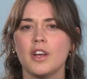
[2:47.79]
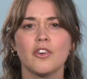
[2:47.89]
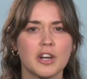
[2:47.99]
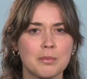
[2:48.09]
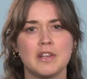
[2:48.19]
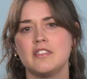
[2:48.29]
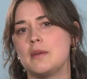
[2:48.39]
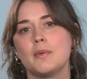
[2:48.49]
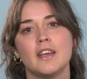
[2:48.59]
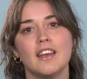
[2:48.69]
incredibly
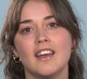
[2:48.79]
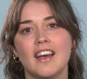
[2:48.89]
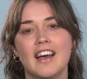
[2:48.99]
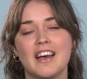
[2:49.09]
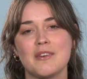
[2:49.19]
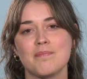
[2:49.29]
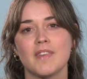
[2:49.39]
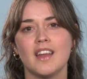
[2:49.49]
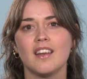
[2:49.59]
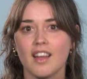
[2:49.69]
deeply and